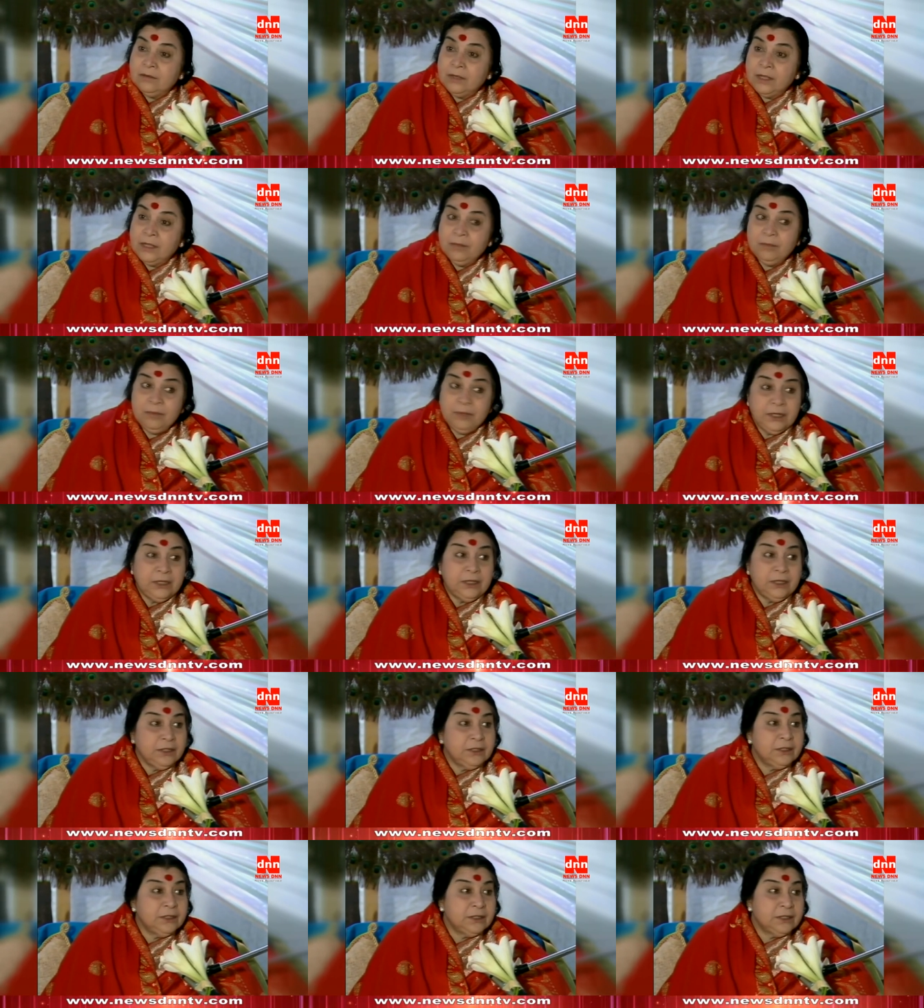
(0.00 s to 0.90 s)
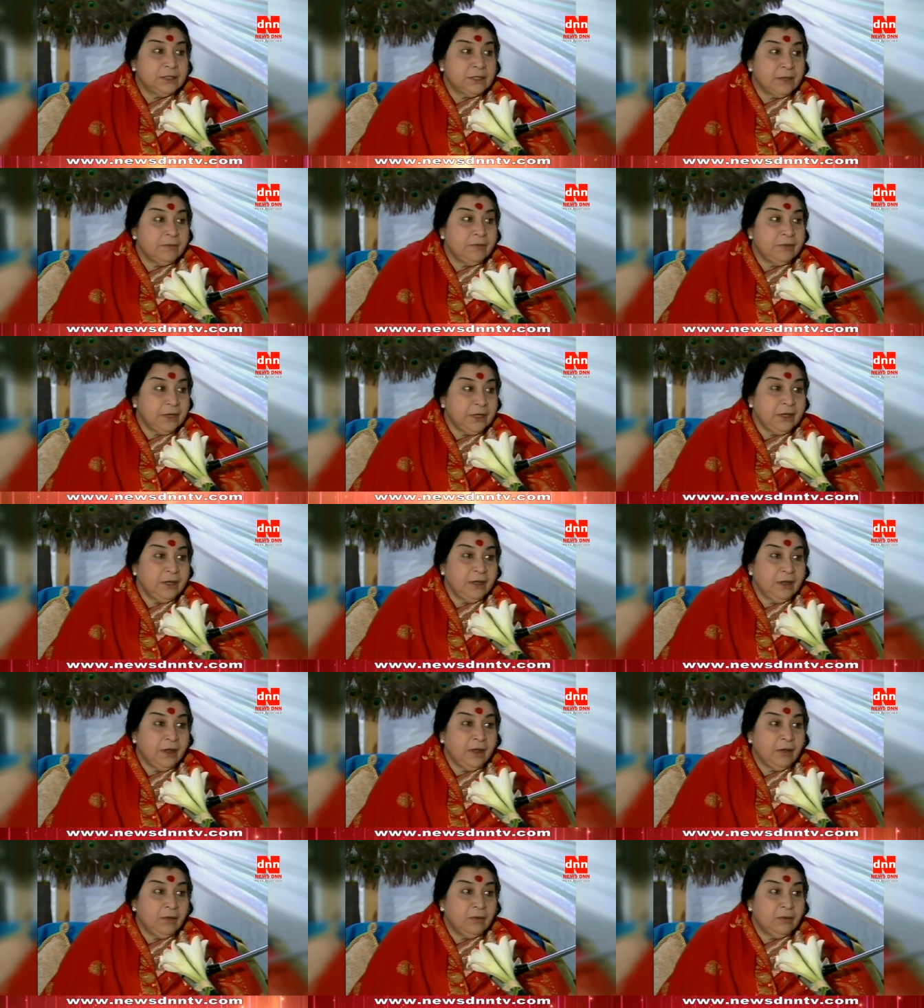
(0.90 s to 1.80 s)
And the Britishers have
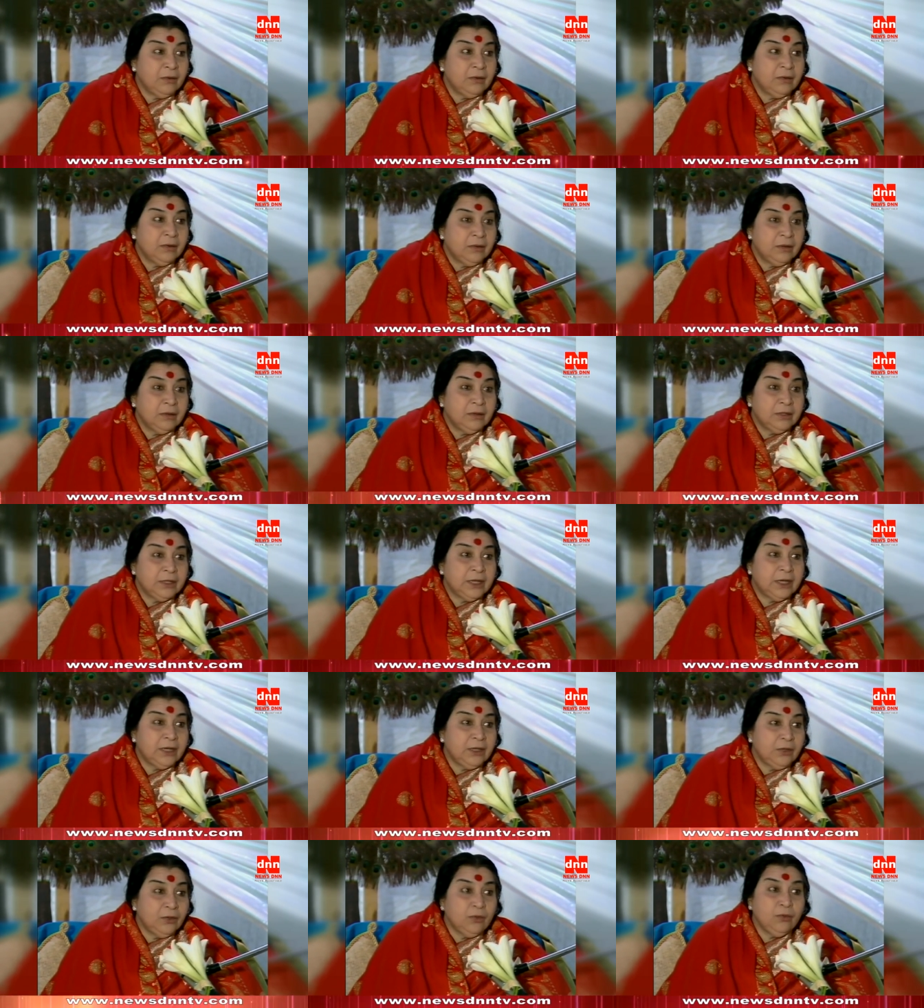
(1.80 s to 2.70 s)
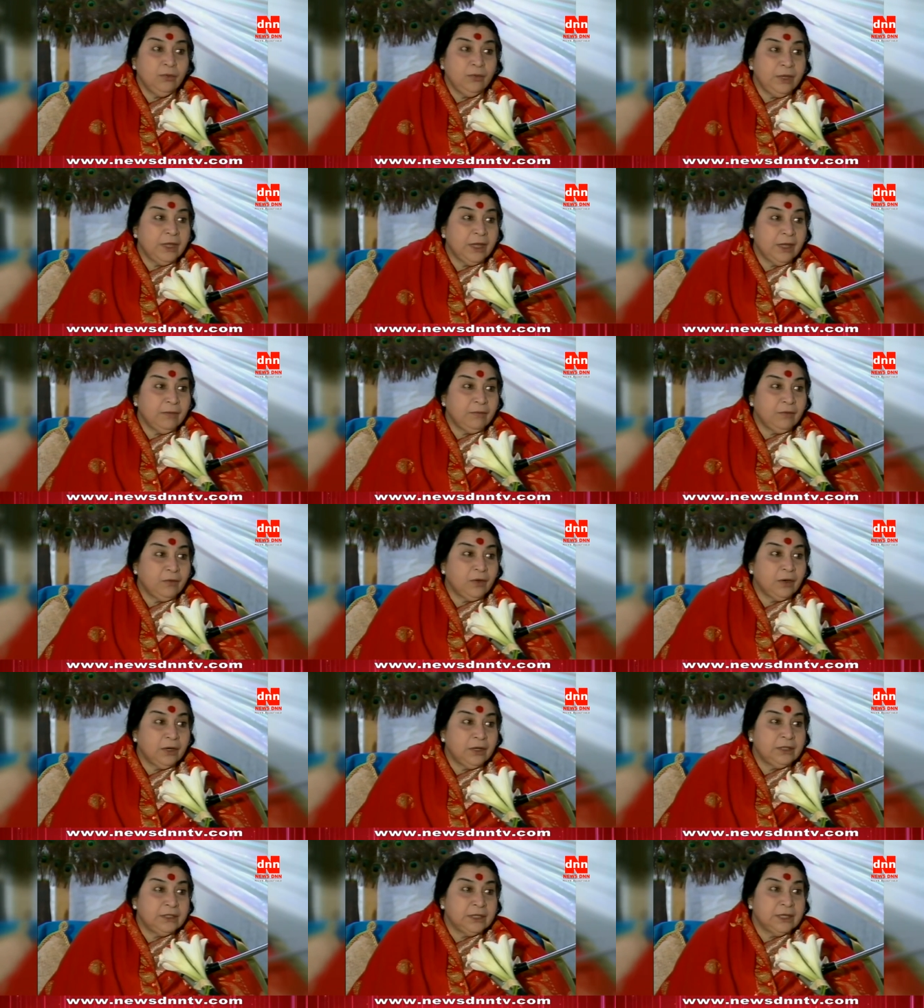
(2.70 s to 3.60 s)
written down that though we have
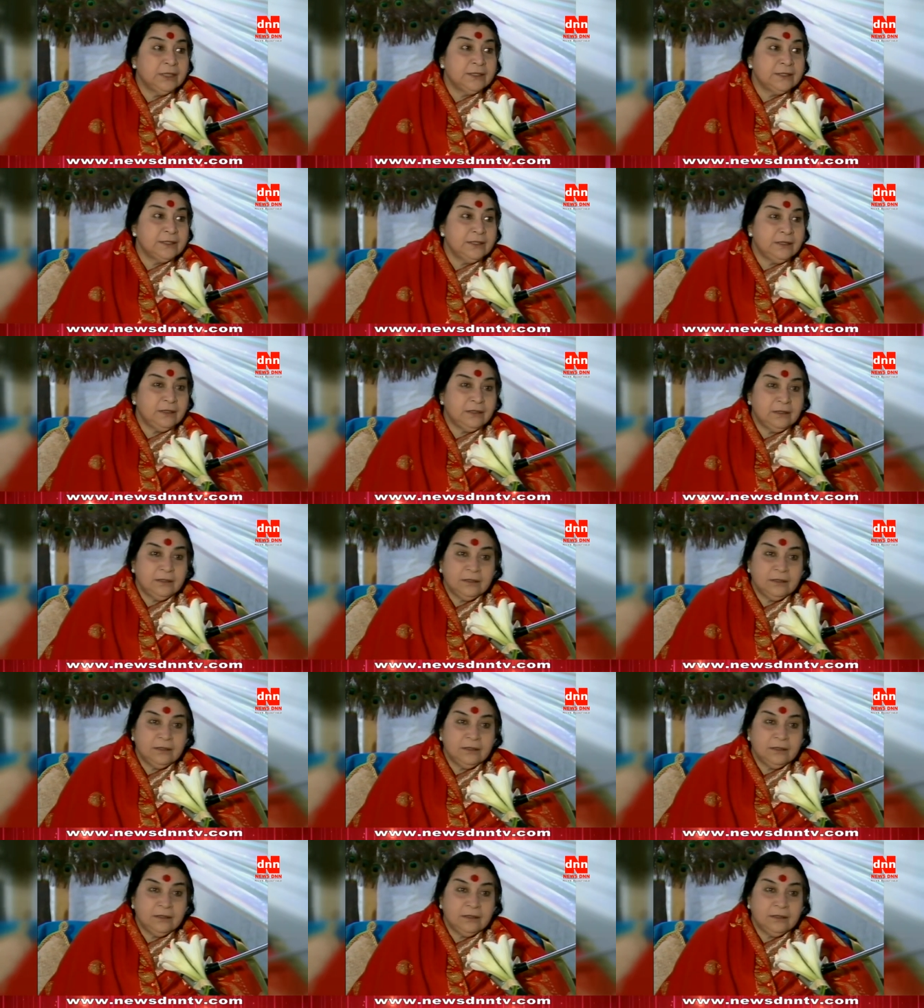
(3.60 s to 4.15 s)
got Jhansi,